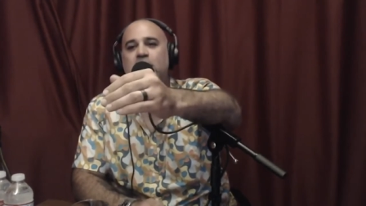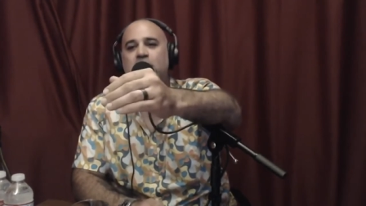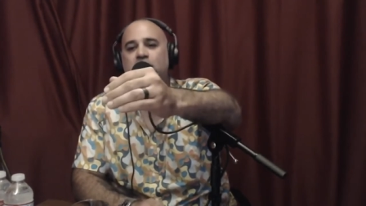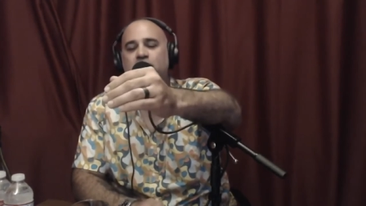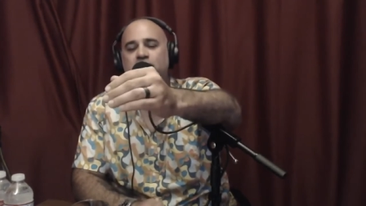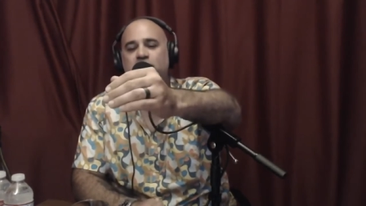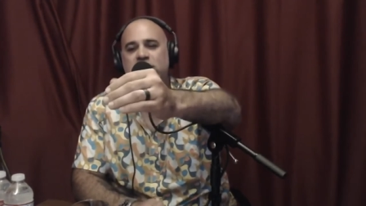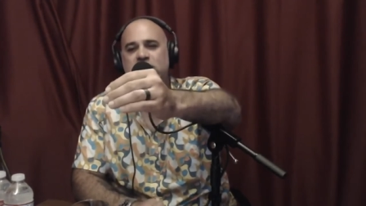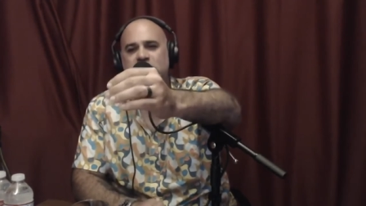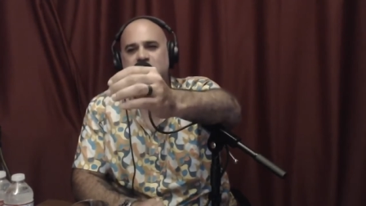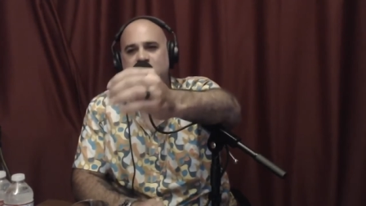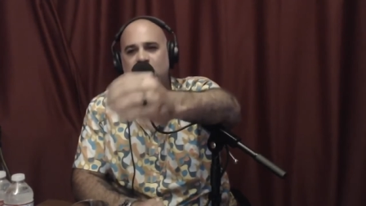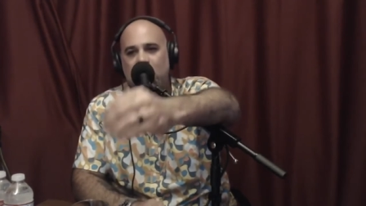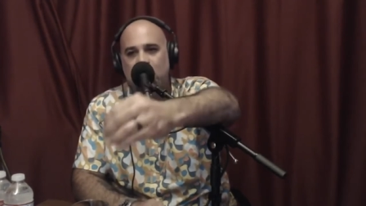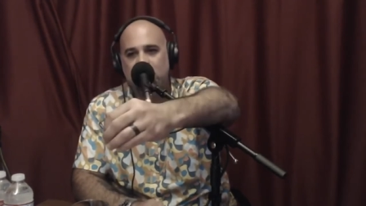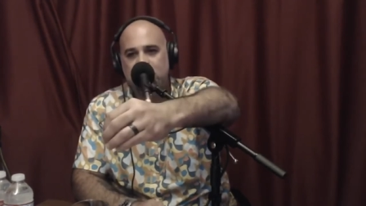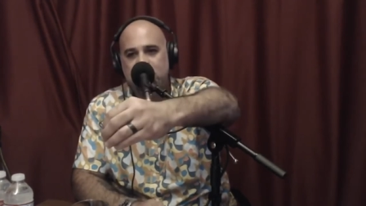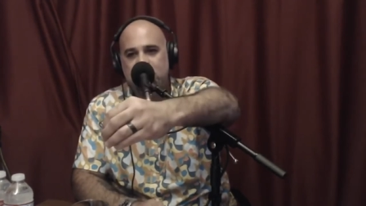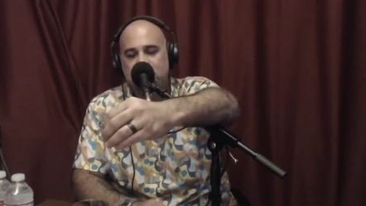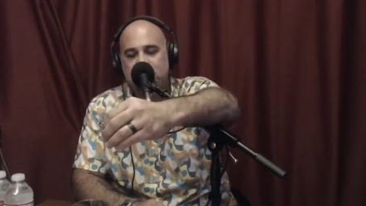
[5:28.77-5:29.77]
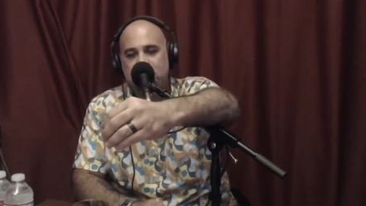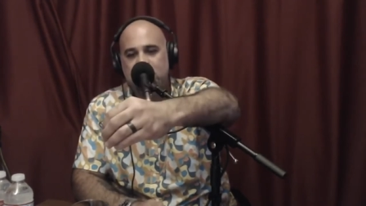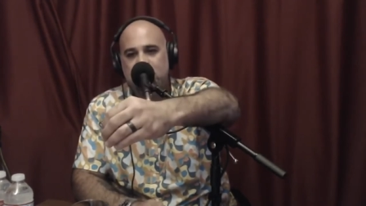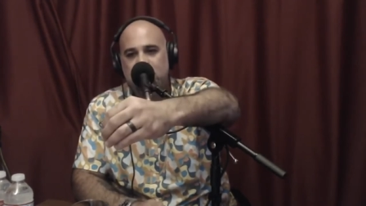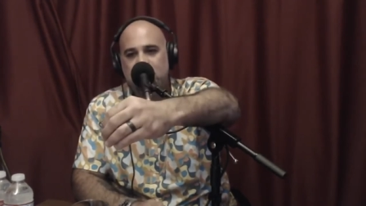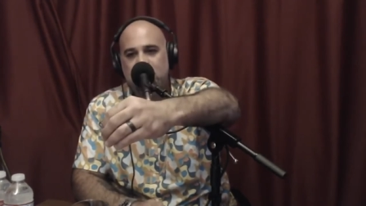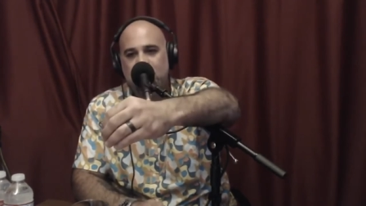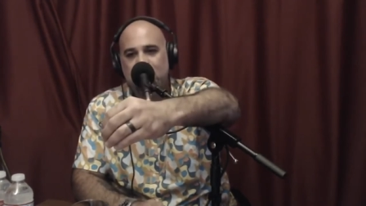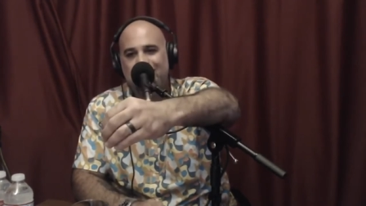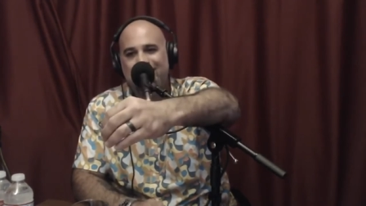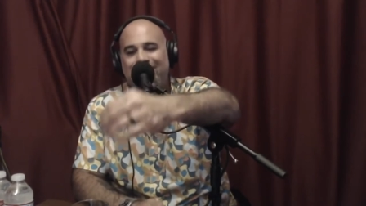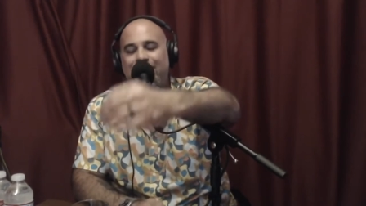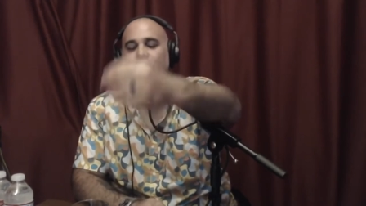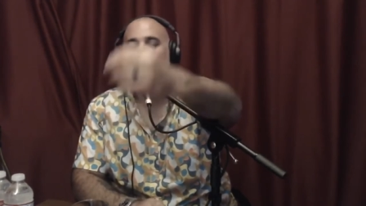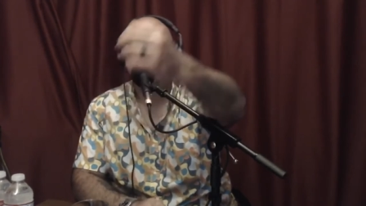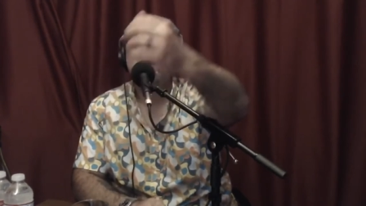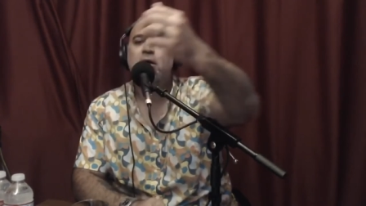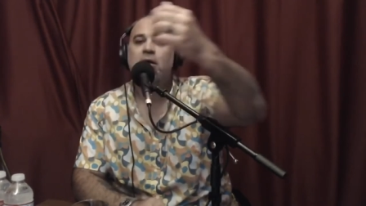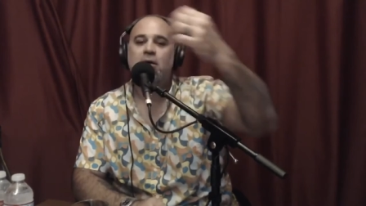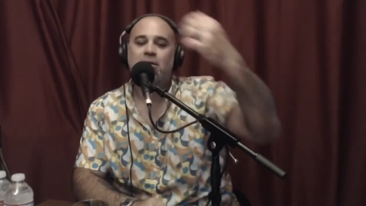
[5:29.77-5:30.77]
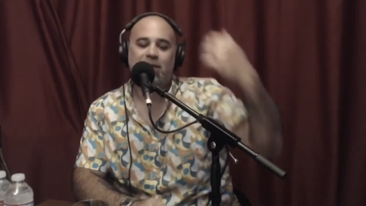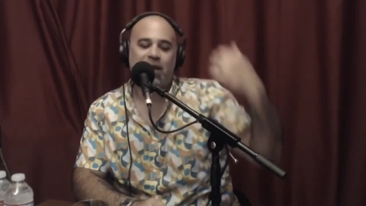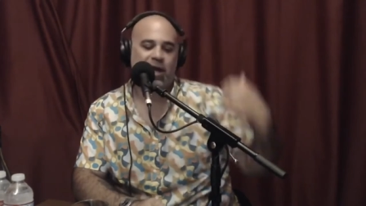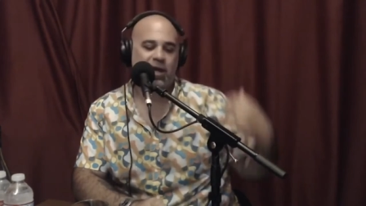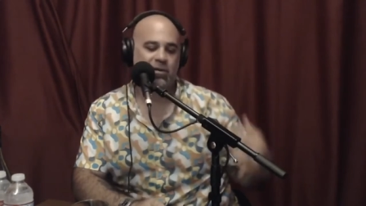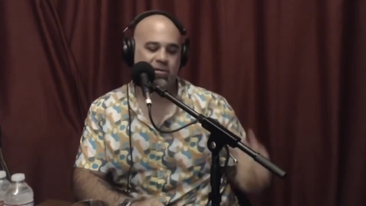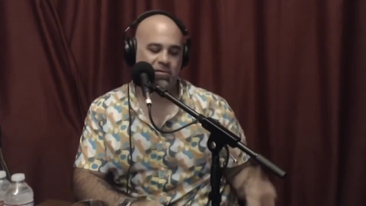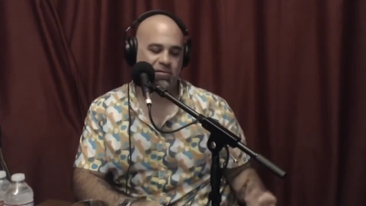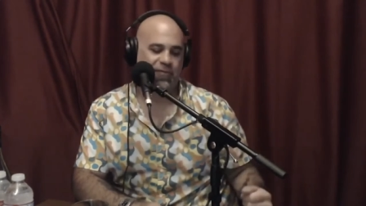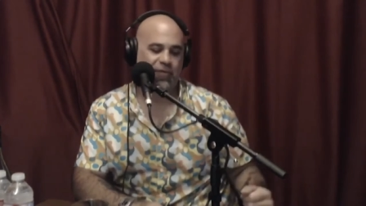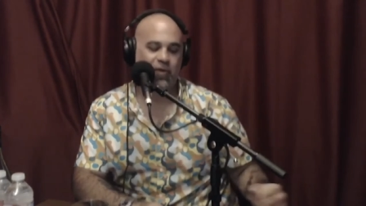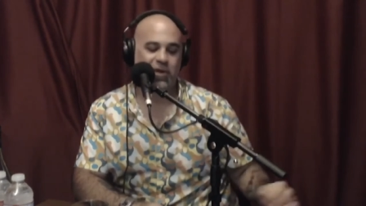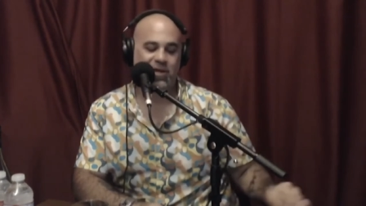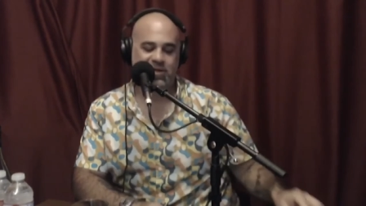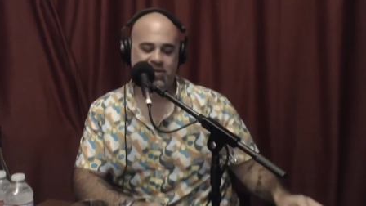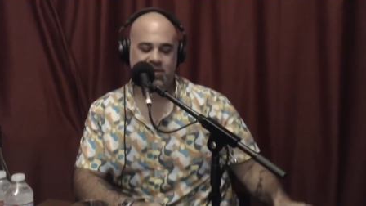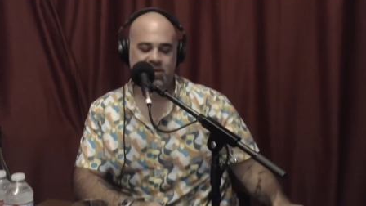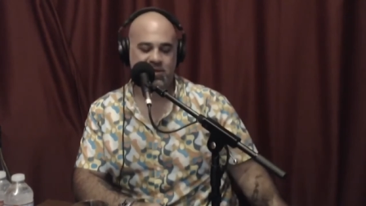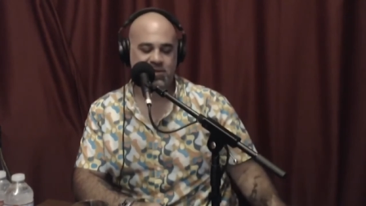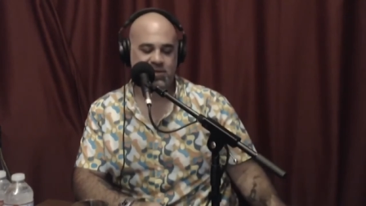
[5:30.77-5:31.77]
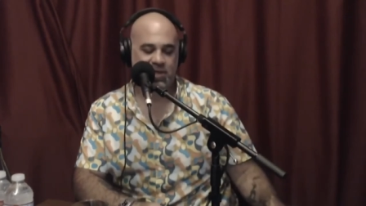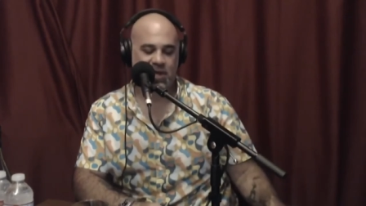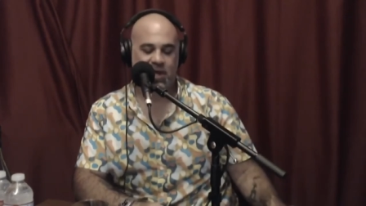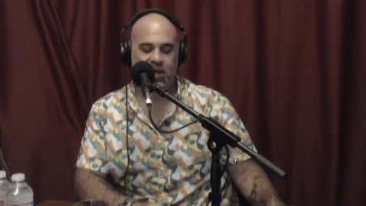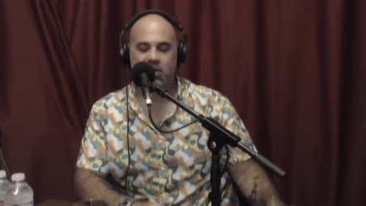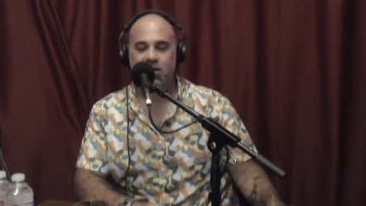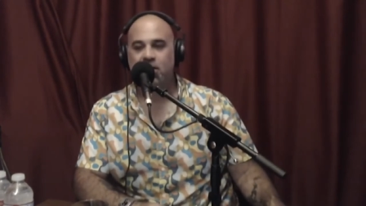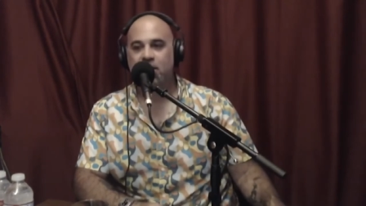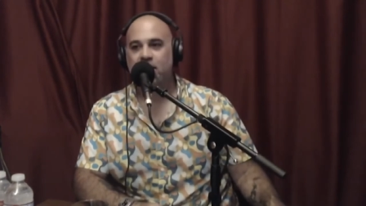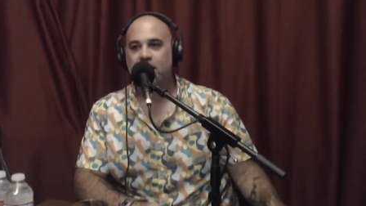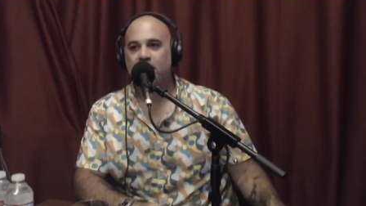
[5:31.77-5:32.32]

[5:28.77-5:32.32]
results like like for instance like